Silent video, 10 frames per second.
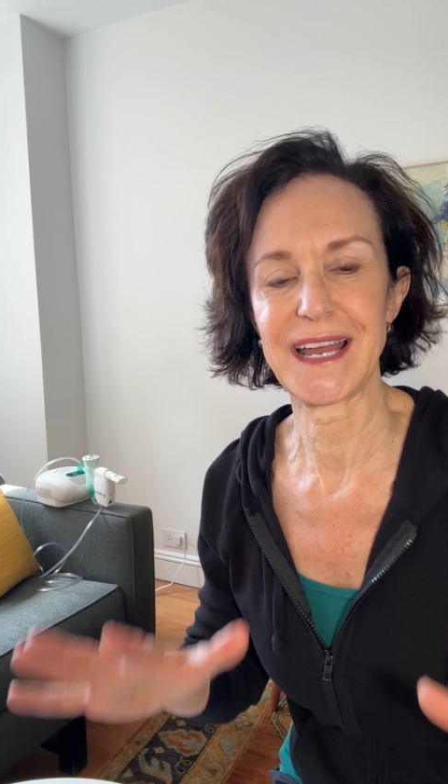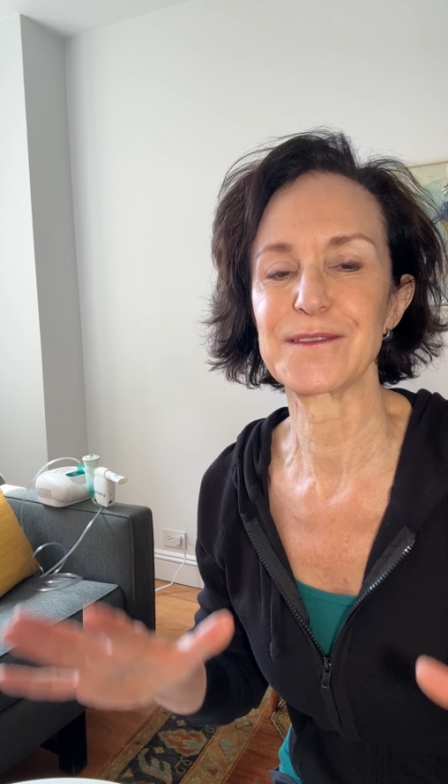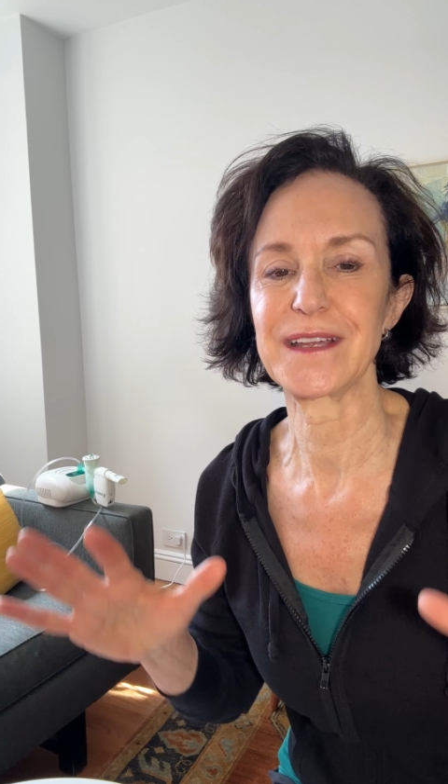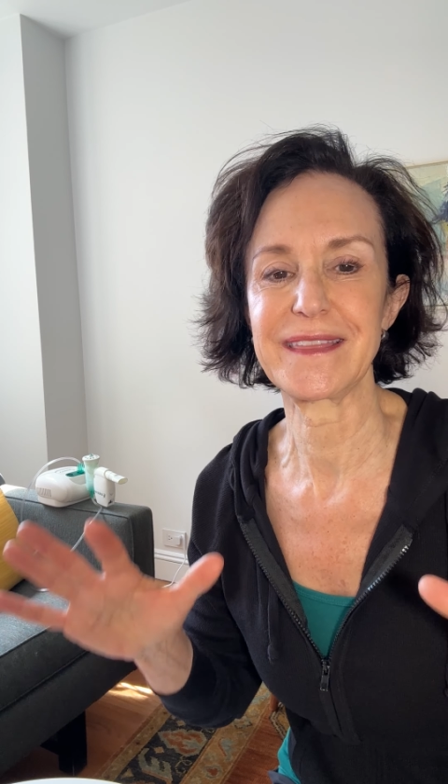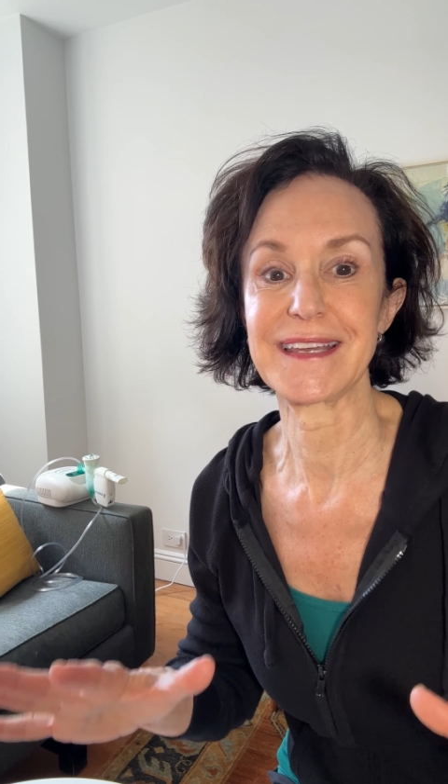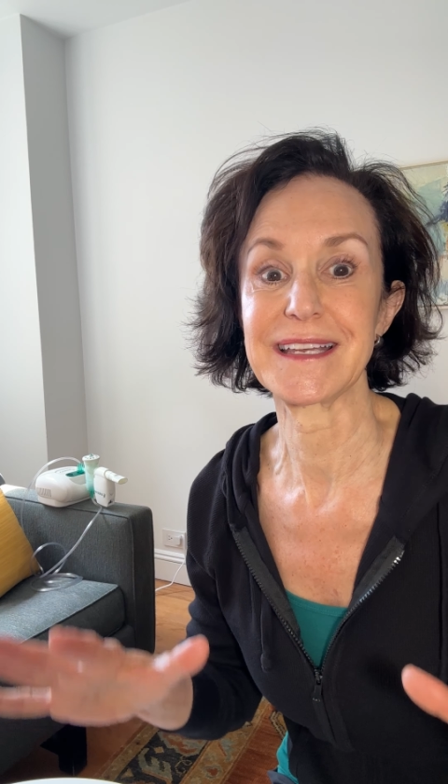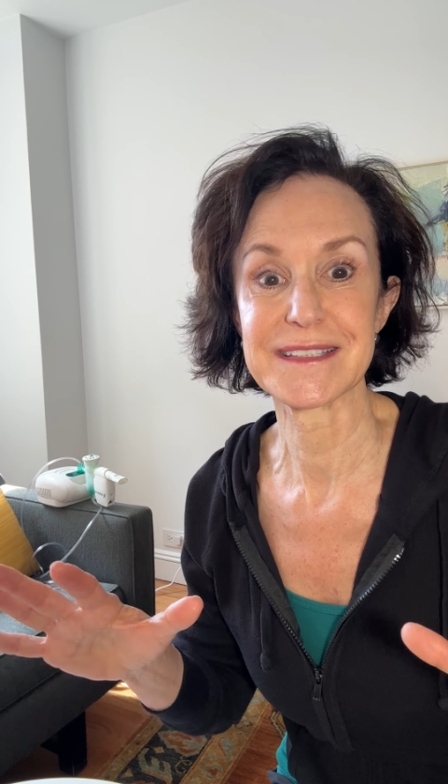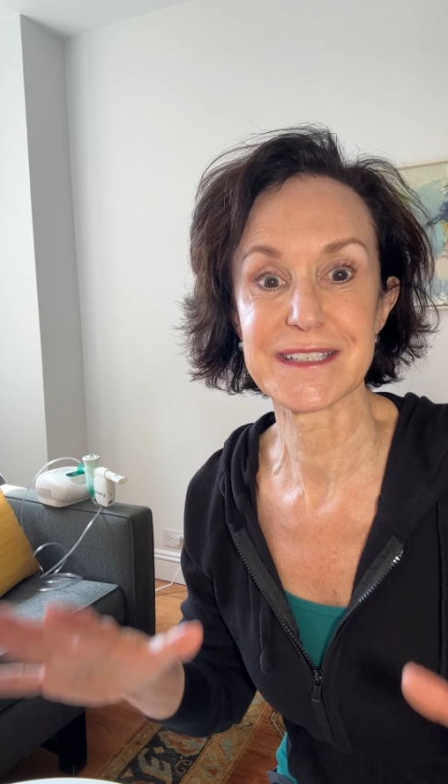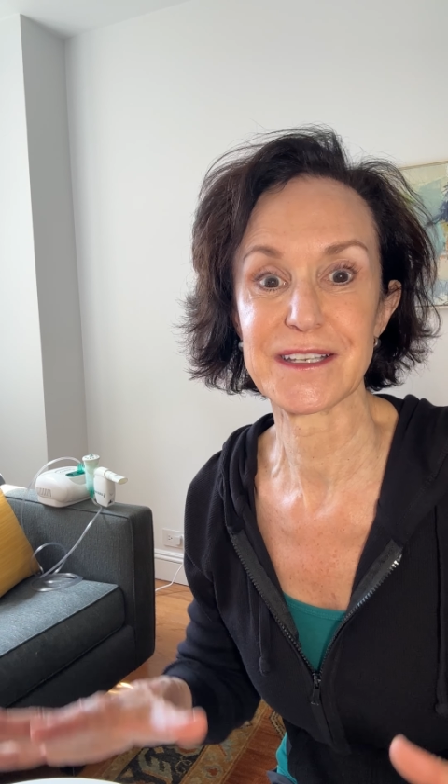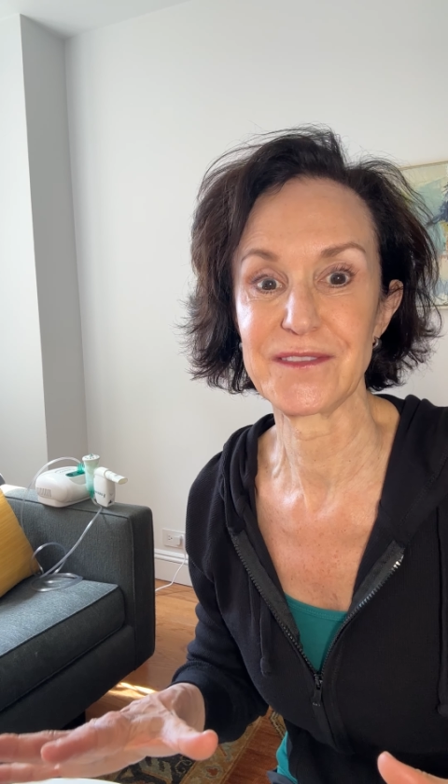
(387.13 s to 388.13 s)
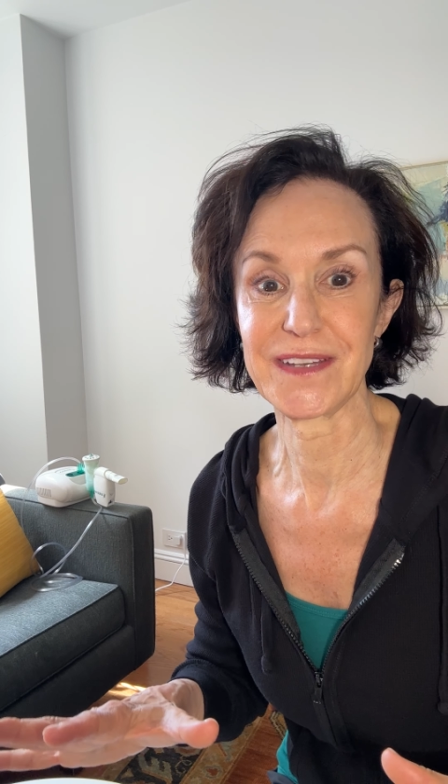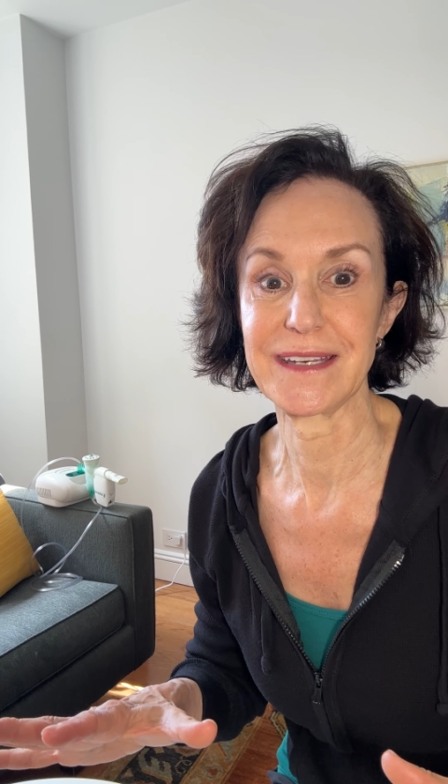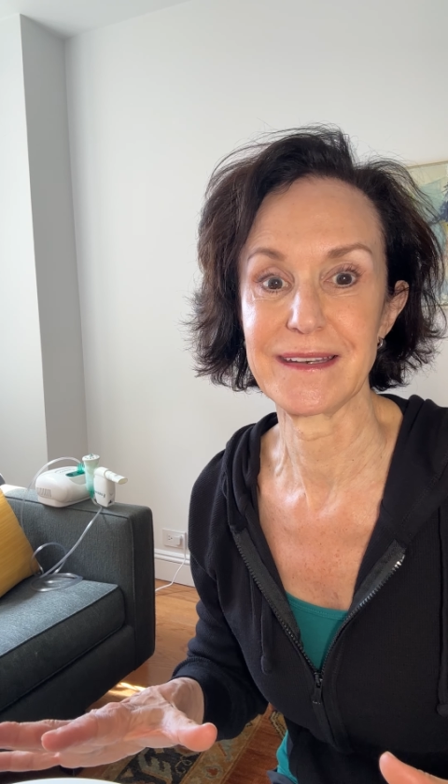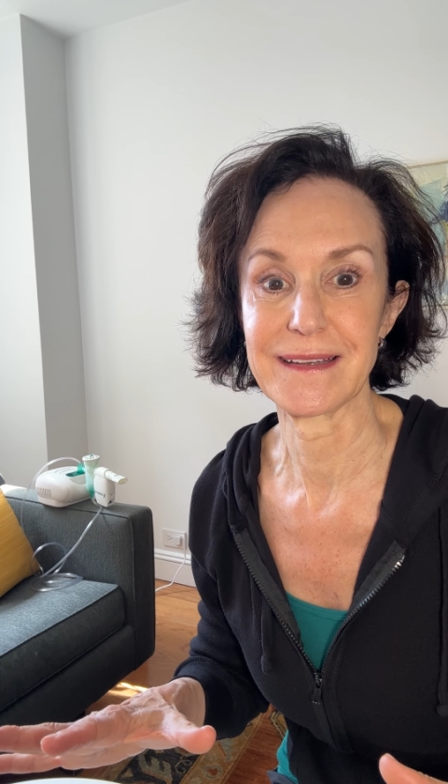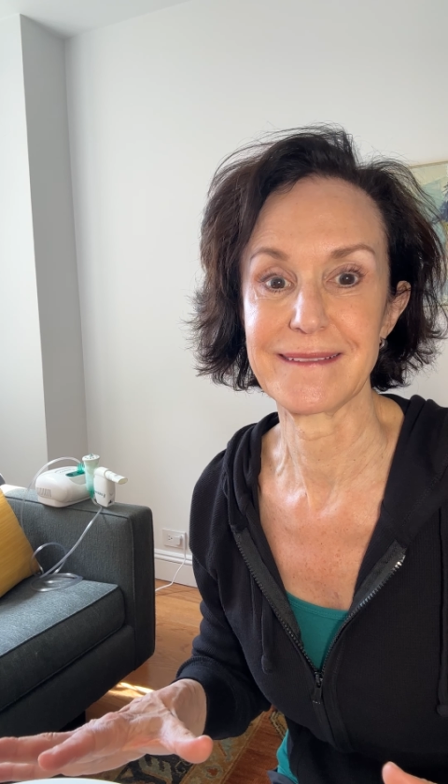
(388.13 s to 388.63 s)
everything is
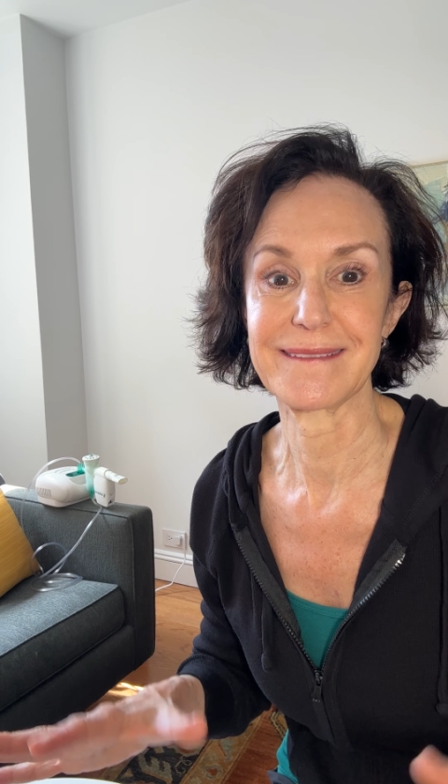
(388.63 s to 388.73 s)
convenient.